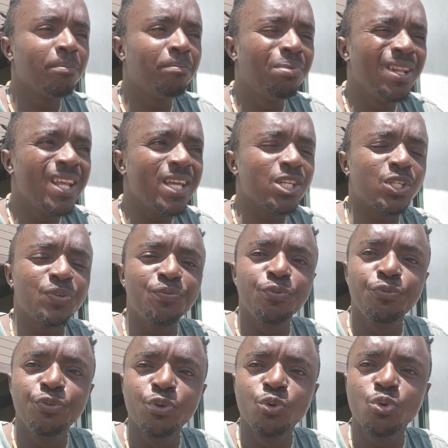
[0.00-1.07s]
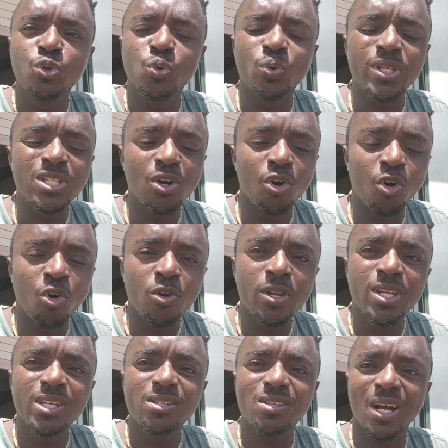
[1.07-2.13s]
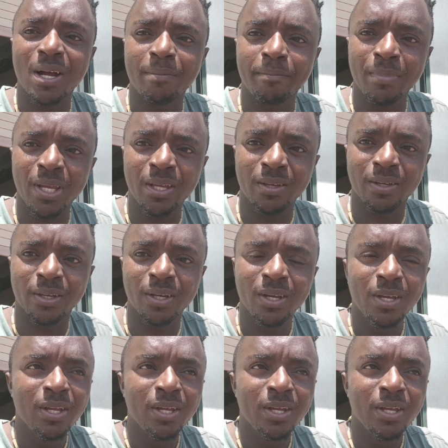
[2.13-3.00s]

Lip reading: place filled with honest and men.